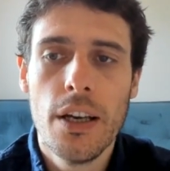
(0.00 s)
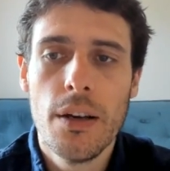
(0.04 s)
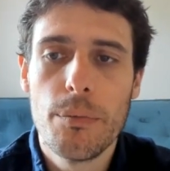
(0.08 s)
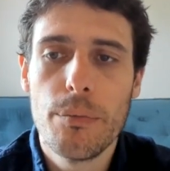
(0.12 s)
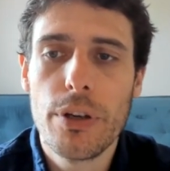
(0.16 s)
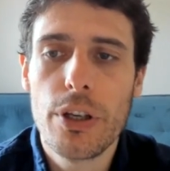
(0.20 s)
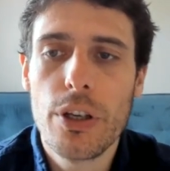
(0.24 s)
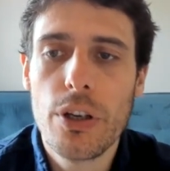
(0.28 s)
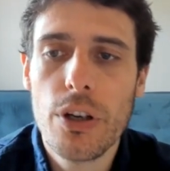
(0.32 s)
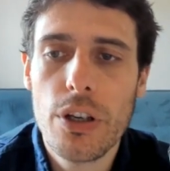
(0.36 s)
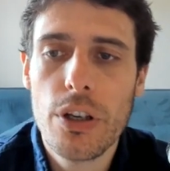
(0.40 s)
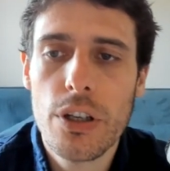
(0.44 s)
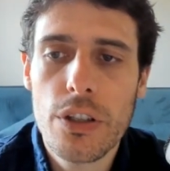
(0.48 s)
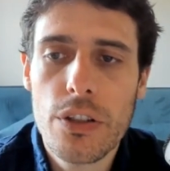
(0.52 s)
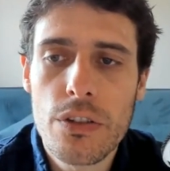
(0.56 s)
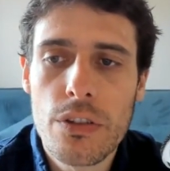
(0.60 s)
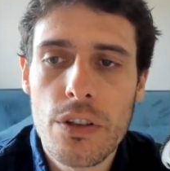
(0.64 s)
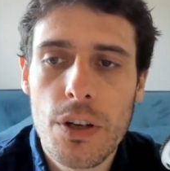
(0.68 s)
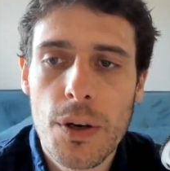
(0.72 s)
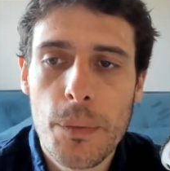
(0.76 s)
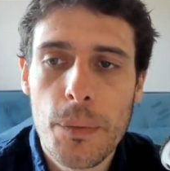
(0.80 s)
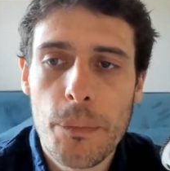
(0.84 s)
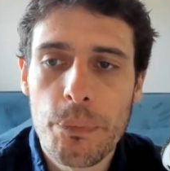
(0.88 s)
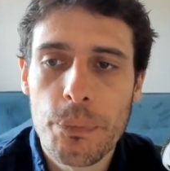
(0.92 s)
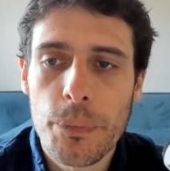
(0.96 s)
because
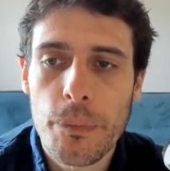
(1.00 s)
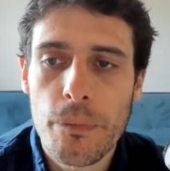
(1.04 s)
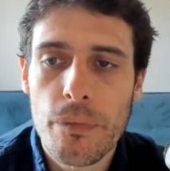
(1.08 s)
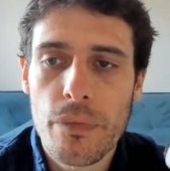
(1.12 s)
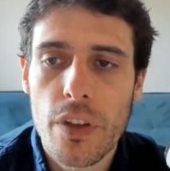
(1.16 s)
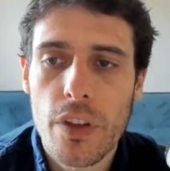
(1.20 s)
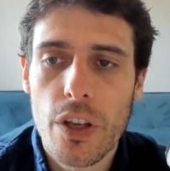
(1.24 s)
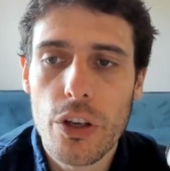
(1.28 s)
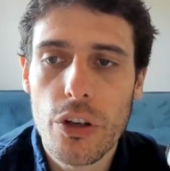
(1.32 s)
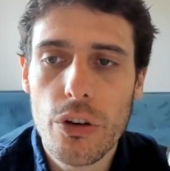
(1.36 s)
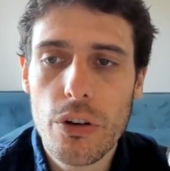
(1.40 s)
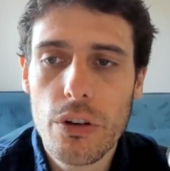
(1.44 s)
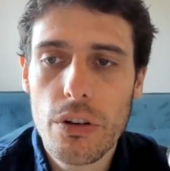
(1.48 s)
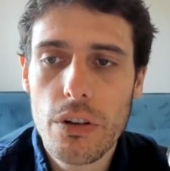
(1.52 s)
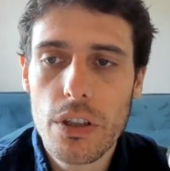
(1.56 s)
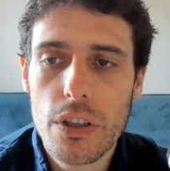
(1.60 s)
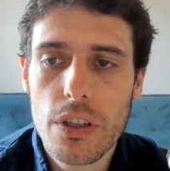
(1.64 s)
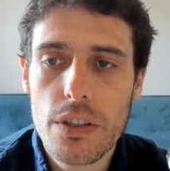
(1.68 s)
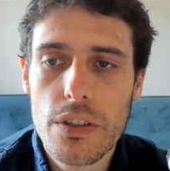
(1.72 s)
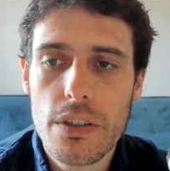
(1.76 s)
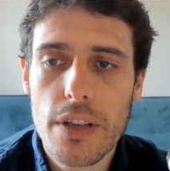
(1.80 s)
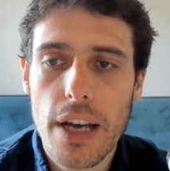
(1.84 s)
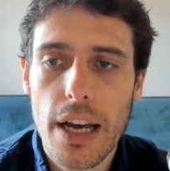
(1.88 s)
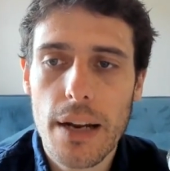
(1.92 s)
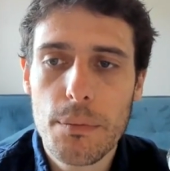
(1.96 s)

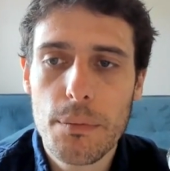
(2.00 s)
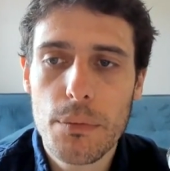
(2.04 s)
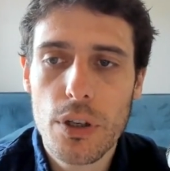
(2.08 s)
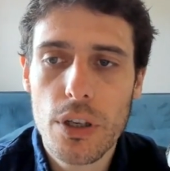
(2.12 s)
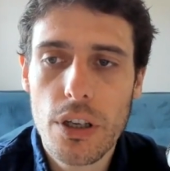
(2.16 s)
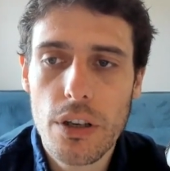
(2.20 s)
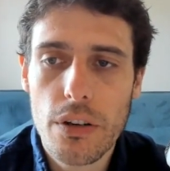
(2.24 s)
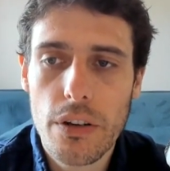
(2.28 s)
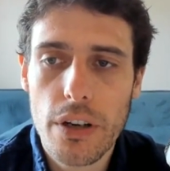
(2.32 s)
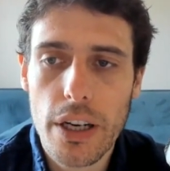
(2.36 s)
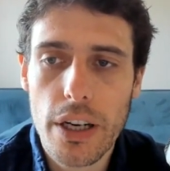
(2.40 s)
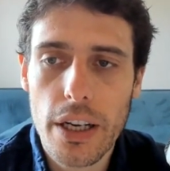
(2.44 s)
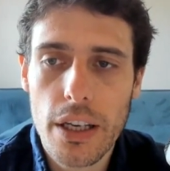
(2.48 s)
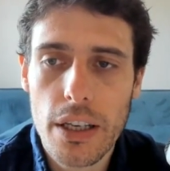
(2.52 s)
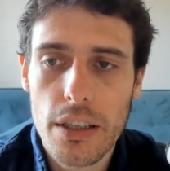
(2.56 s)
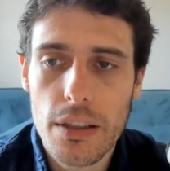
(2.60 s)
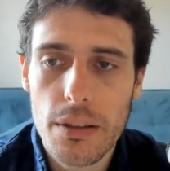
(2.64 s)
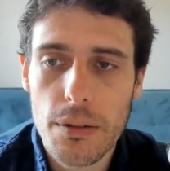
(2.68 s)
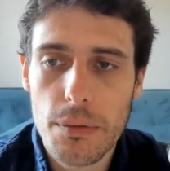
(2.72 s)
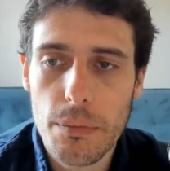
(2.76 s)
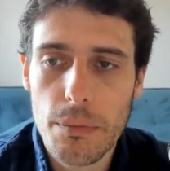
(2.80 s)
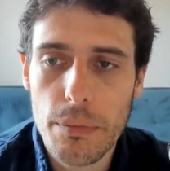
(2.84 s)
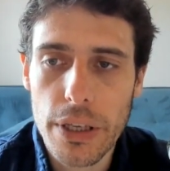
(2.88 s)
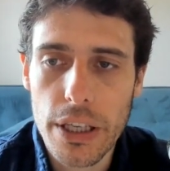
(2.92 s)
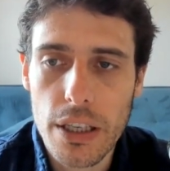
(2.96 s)
Uranus and Mercury
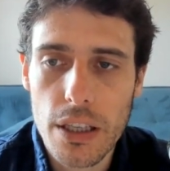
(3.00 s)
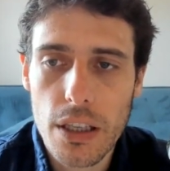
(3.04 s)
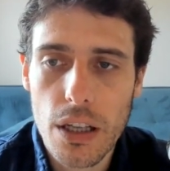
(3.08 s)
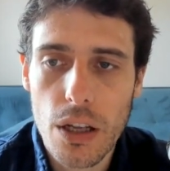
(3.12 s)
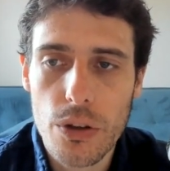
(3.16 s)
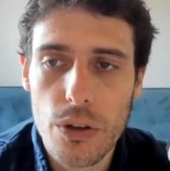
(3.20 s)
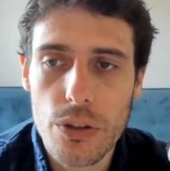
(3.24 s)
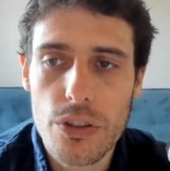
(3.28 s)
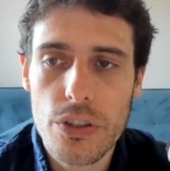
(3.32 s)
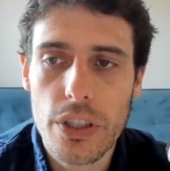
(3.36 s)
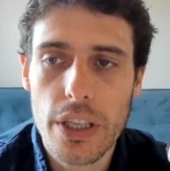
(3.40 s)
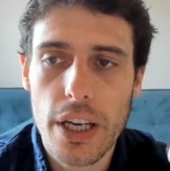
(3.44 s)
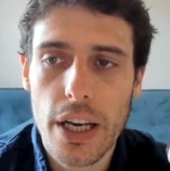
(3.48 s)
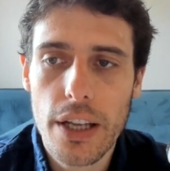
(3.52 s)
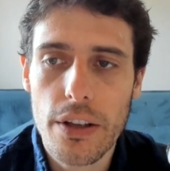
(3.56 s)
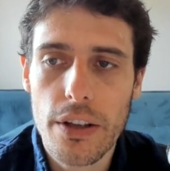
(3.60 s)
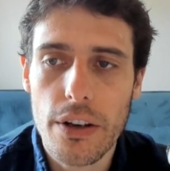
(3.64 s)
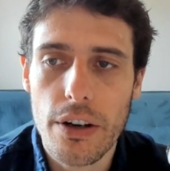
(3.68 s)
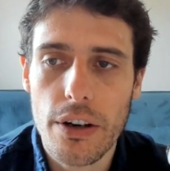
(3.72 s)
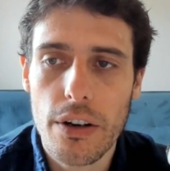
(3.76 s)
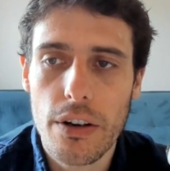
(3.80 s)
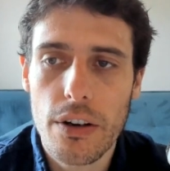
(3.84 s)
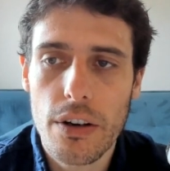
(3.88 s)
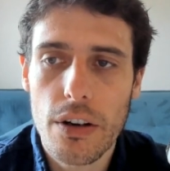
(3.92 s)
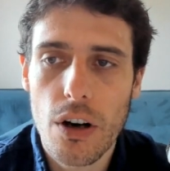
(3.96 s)
being close
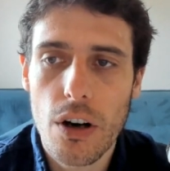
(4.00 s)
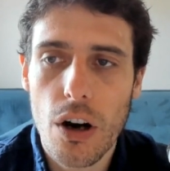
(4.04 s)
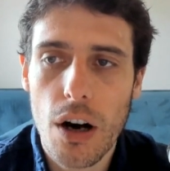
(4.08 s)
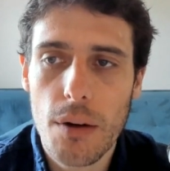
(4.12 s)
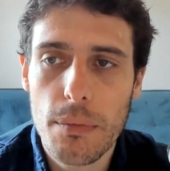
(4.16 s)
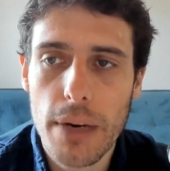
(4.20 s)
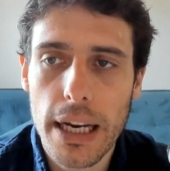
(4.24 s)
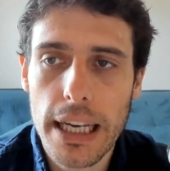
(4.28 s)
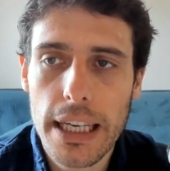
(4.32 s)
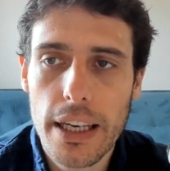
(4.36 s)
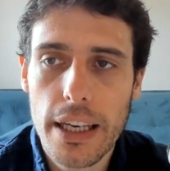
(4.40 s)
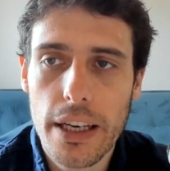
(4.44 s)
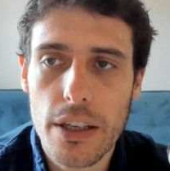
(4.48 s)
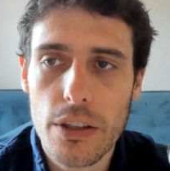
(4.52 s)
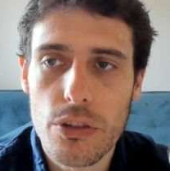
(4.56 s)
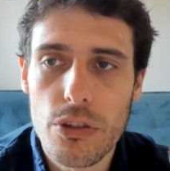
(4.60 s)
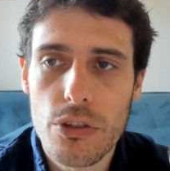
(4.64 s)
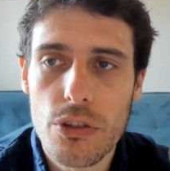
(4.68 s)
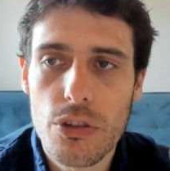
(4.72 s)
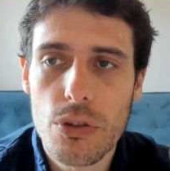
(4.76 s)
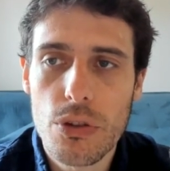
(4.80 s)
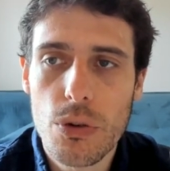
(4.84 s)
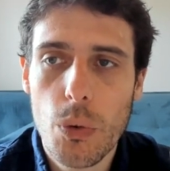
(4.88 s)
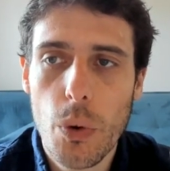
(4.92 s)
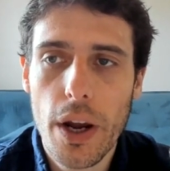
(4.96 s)
together are making a
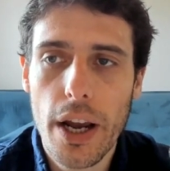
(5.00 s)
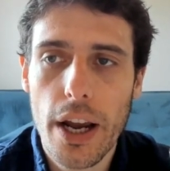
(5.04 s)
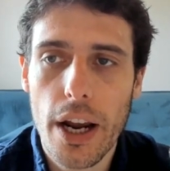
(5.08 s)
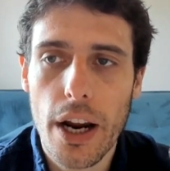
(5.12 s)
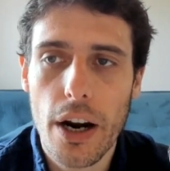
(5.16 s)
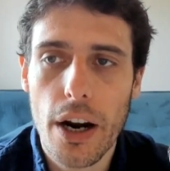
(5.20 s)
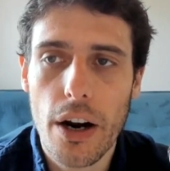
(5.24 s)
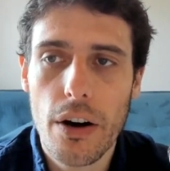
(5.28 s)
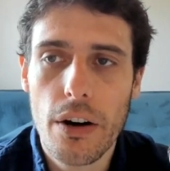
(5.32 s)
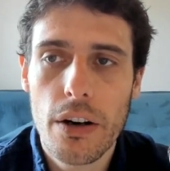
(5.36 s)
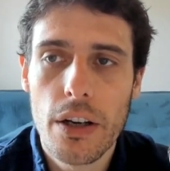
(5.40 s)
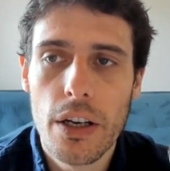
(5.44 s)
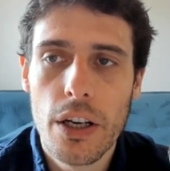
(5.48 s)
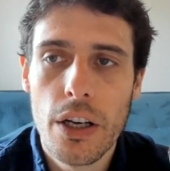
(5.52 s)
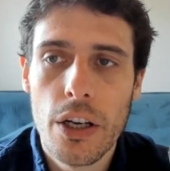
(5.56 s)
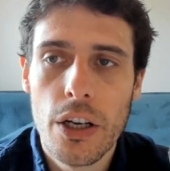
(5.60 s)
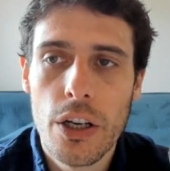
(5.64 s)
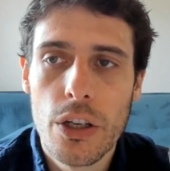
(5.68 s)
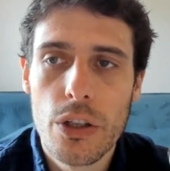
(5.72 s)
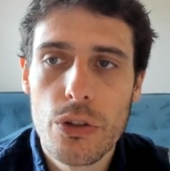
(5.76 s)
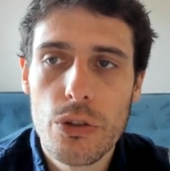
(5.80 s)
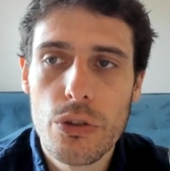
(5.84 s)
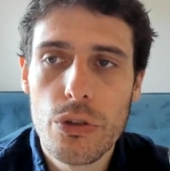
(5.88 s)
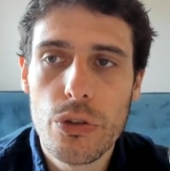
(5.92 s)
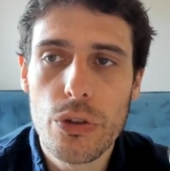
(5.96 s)
square
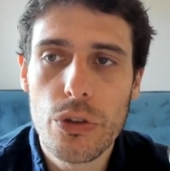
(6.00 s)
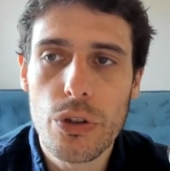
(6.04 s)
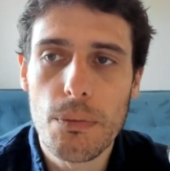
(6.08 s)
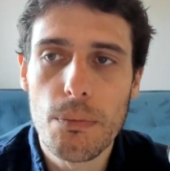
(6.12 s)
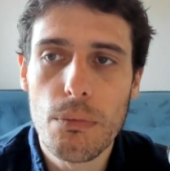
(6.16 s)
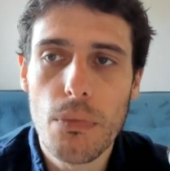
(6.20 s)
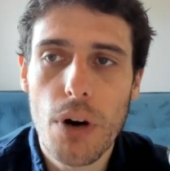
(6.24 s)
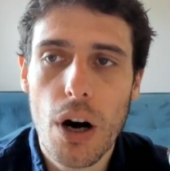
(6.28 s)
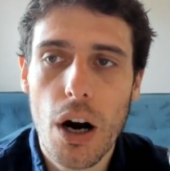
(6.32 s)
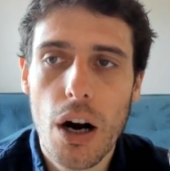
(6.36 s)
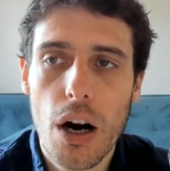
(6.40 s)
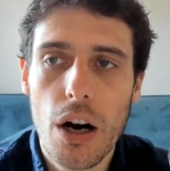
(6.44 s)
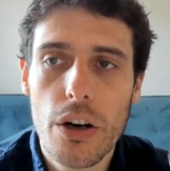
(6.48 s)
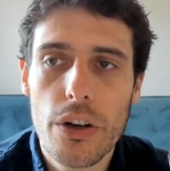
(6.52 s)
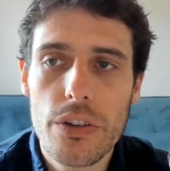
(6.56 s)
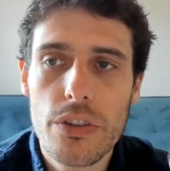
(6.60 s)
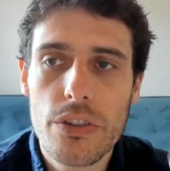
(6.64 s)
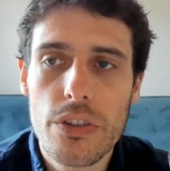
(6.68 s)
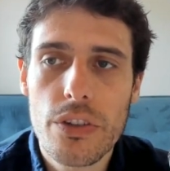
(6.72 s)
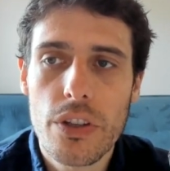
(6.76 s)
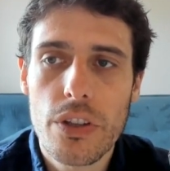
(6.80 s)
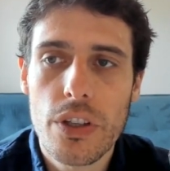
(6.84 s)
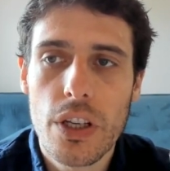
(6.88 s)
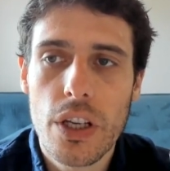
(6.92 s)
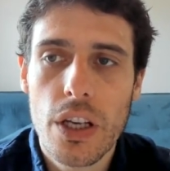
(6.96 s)
to the
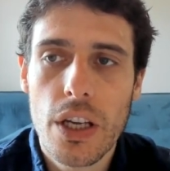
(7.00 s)
Mars